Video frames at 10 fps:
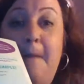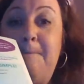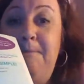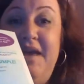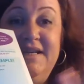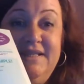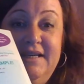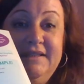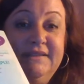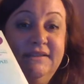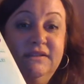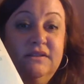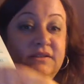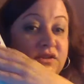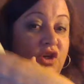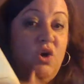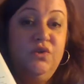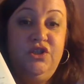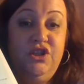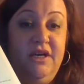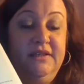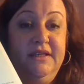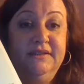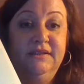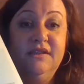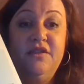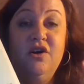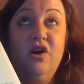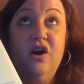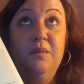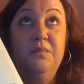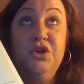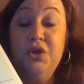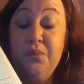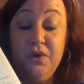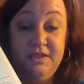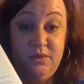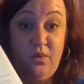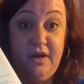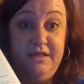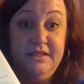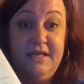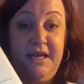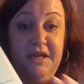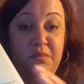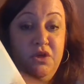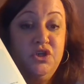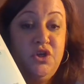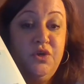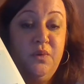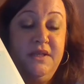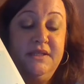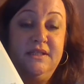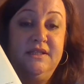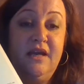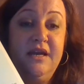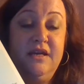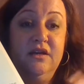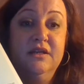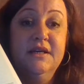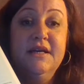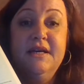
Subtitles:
basic host checklist. There are numerous ones, and I'm going to show you one that's inside here.